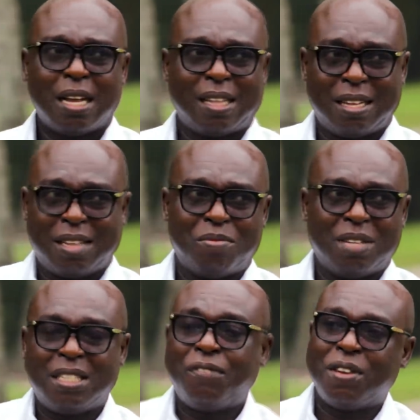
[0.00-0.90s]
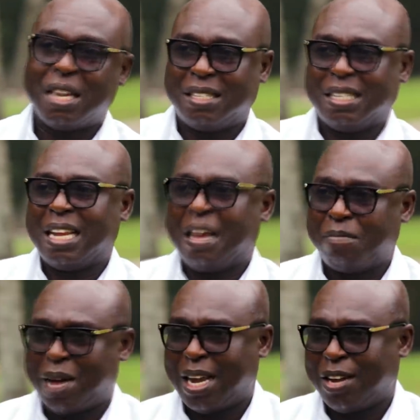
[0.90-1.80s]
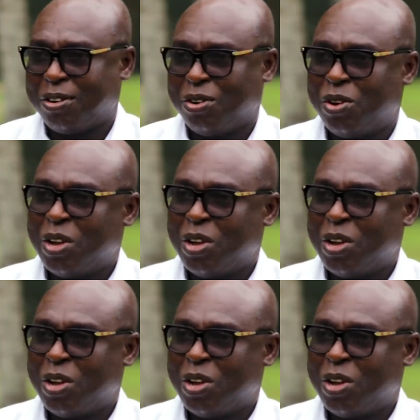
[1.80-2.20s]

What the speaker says: At that time certificate in buy you know